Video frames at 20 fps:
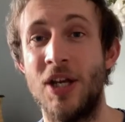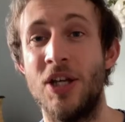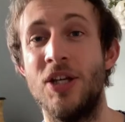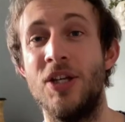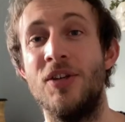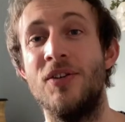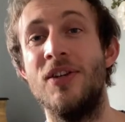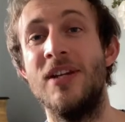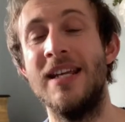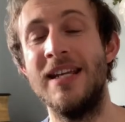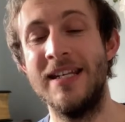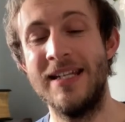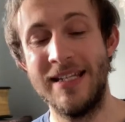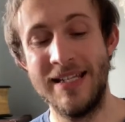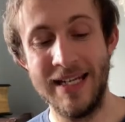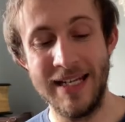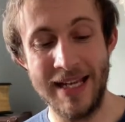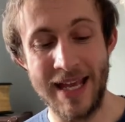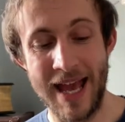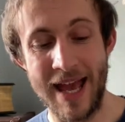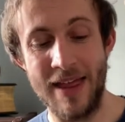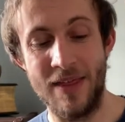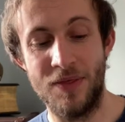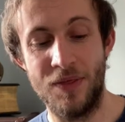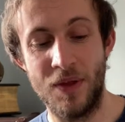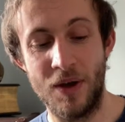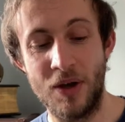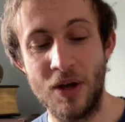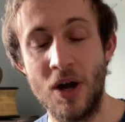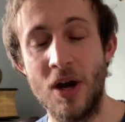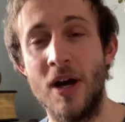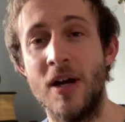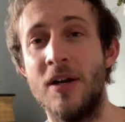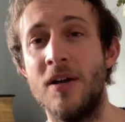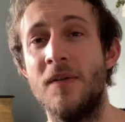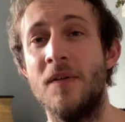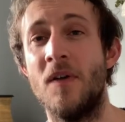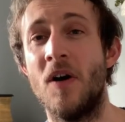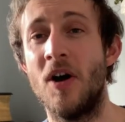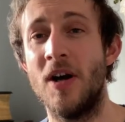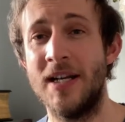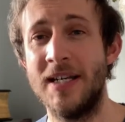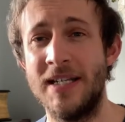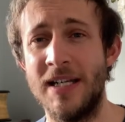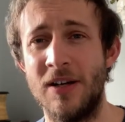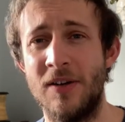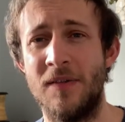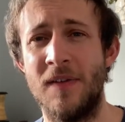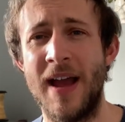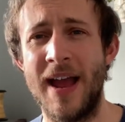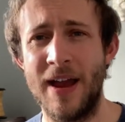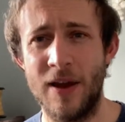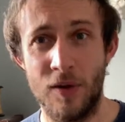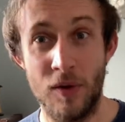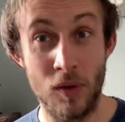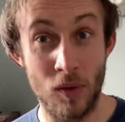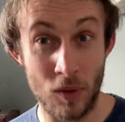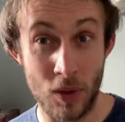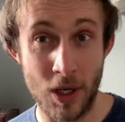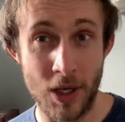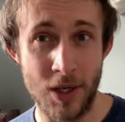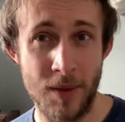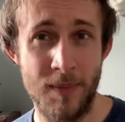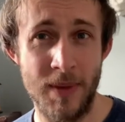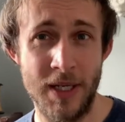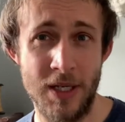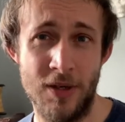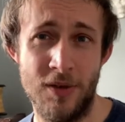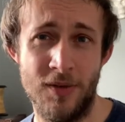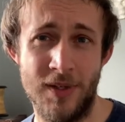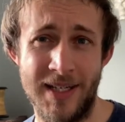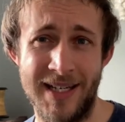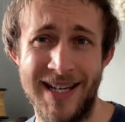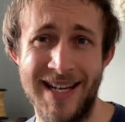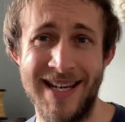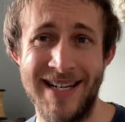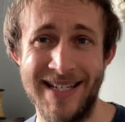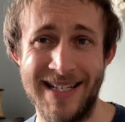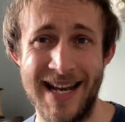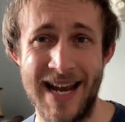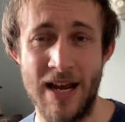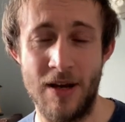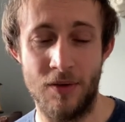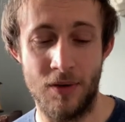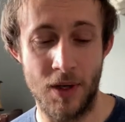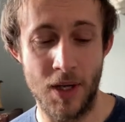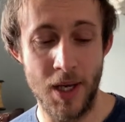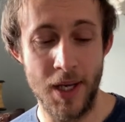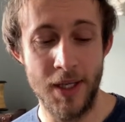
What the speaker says: you need to get the kind of idea of how you're going to be using it down.